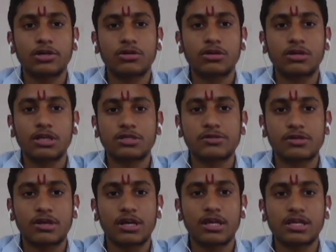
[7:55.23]
his
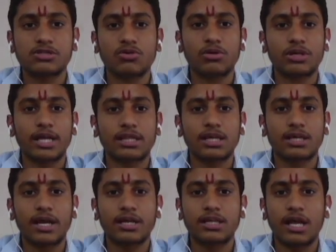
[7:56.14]
king is doing nothing,
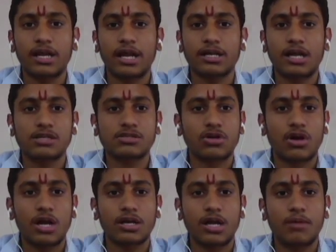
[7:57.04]
right? The knight also
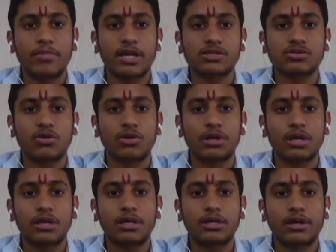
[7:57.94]
can't come back. So
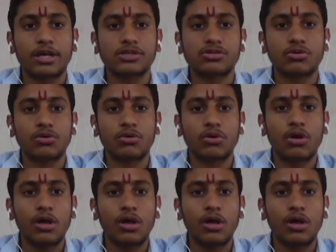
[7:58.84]
he tries to